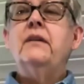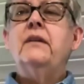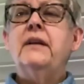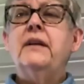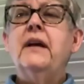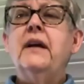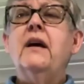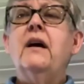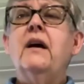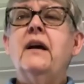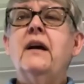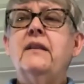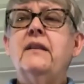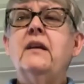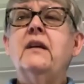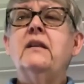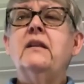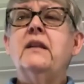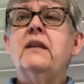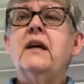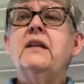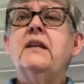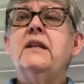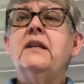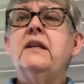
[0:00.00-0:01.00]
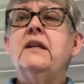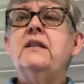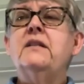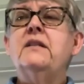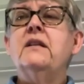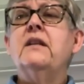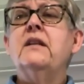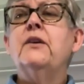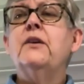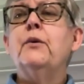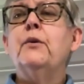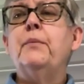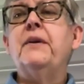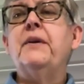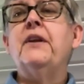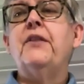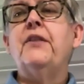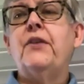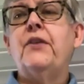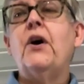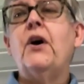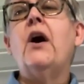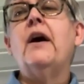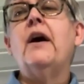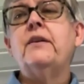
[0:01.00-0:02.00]
Yeah, I think that needs a little bit of
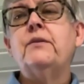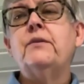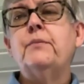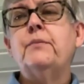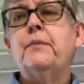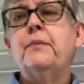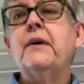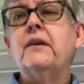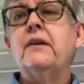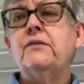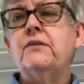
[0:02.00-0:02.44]
thought, but